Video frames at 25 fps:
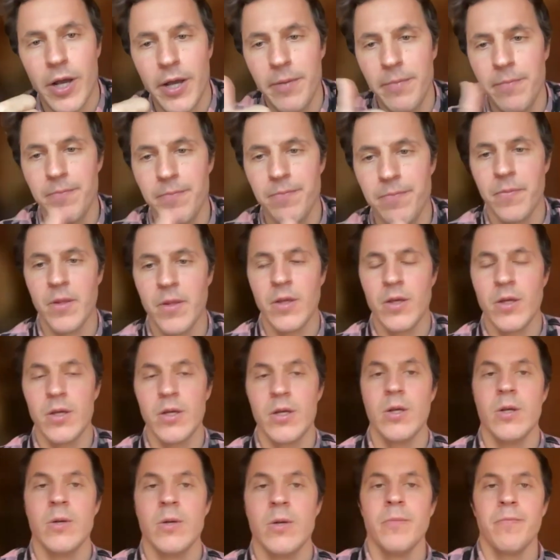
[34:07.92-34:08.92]
okay.
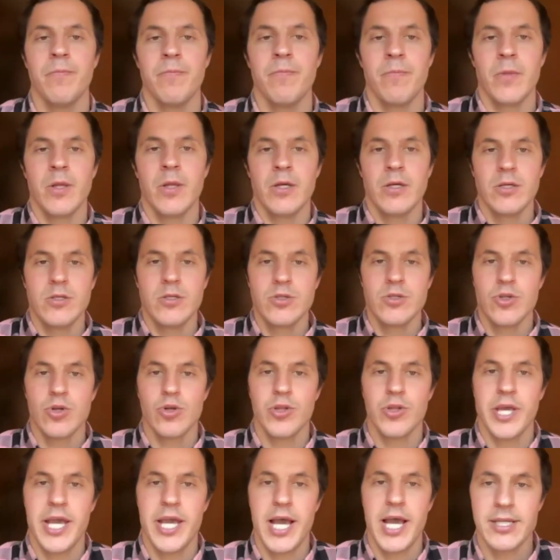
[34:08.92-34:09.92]

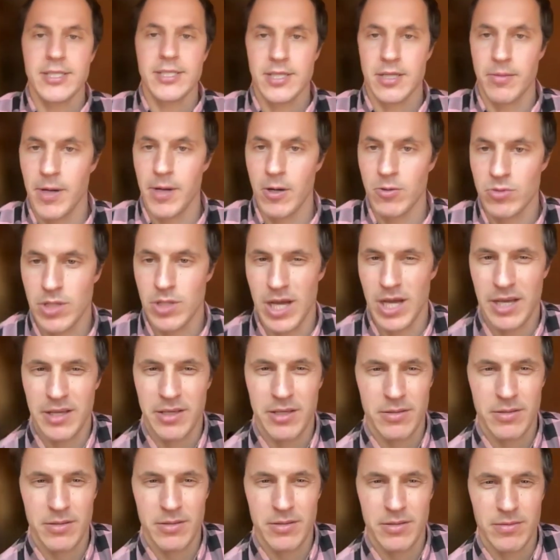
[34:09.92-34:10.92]
So they ask about
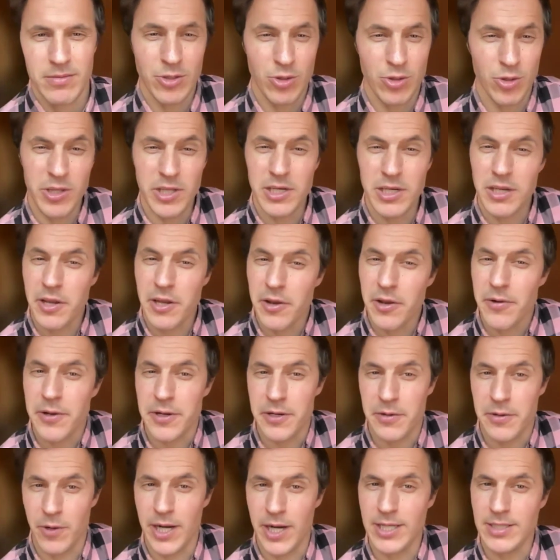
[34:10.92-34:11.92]
I you didn't hear
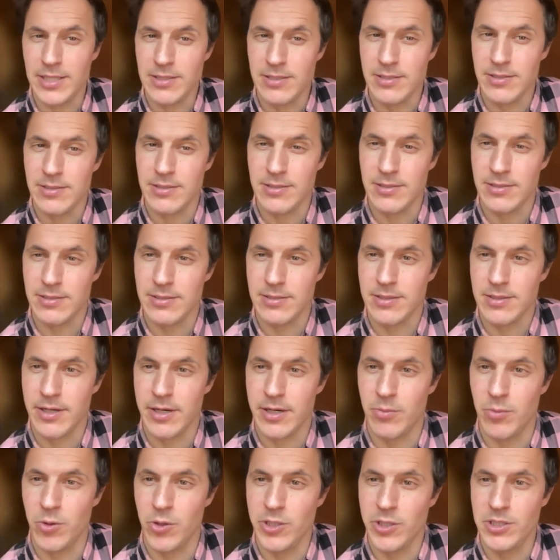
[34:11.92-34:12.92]
it, right?
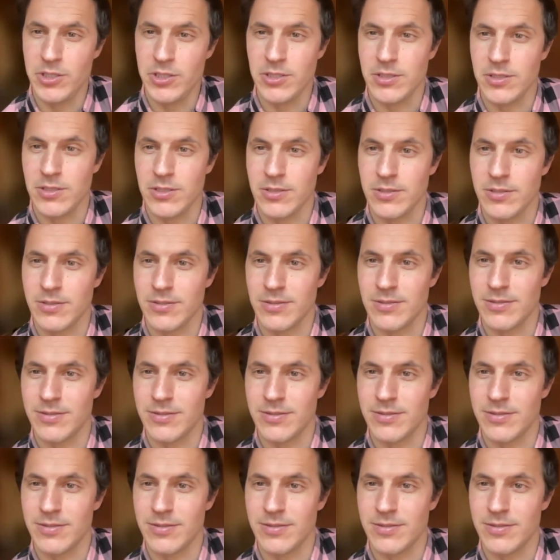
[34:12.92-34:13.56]
Her voice.